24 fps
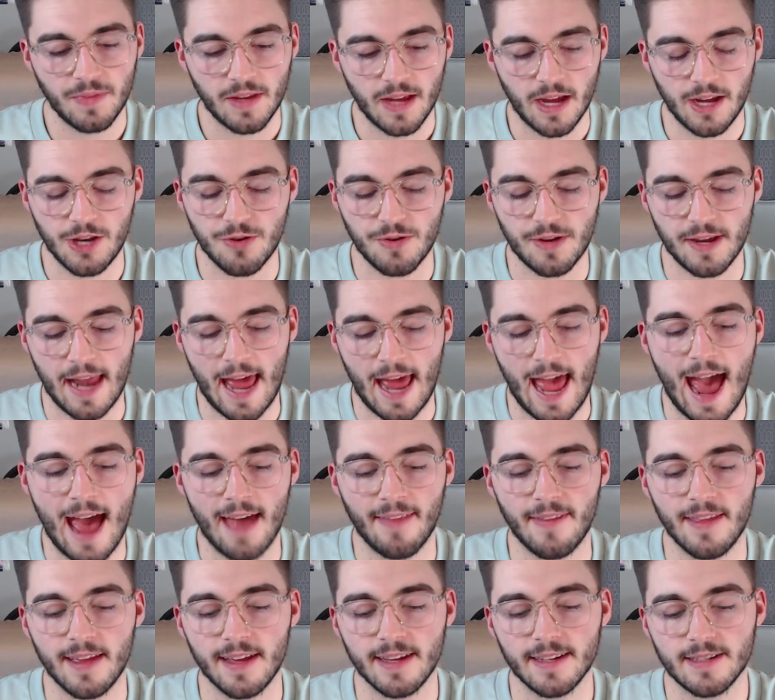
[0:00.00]
And you can
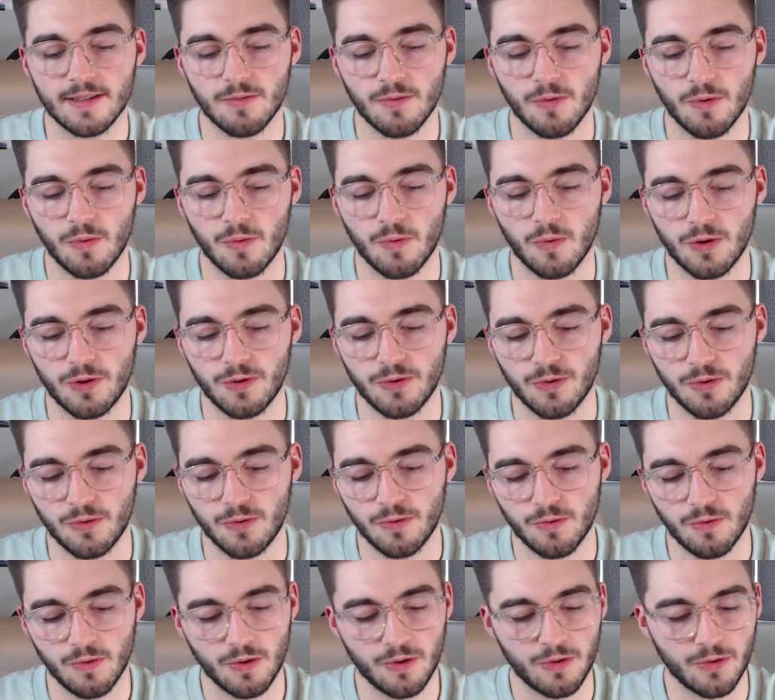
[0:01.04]
add this. We'll
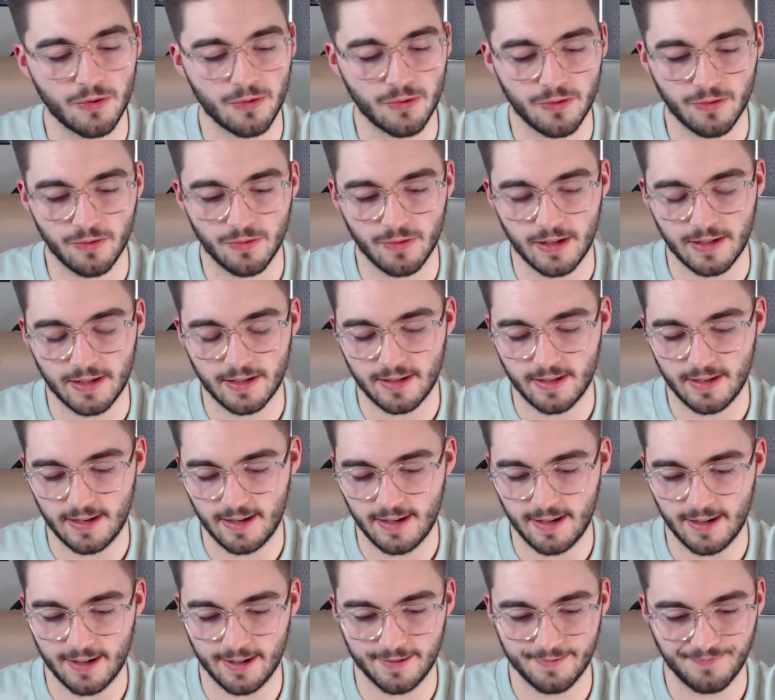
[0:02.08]
do, let's see
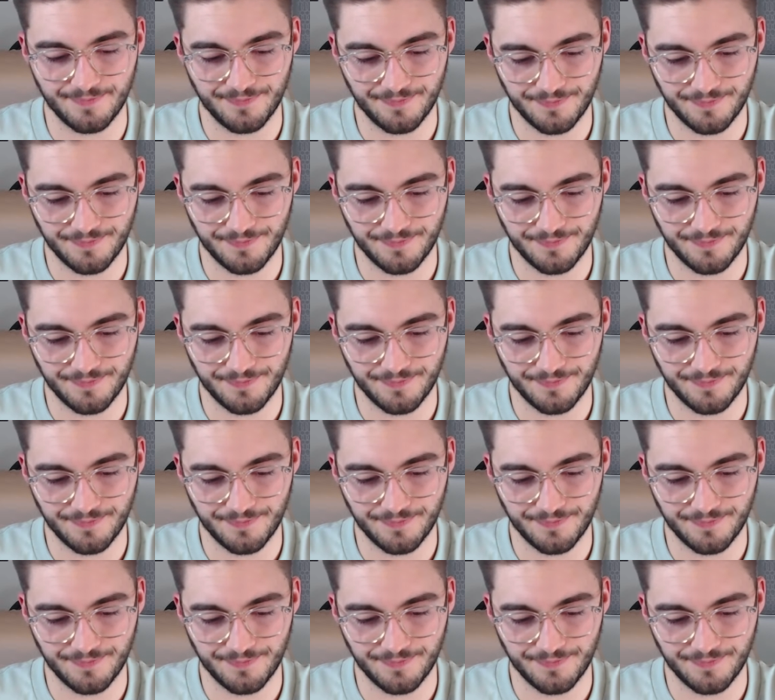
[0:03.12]
here.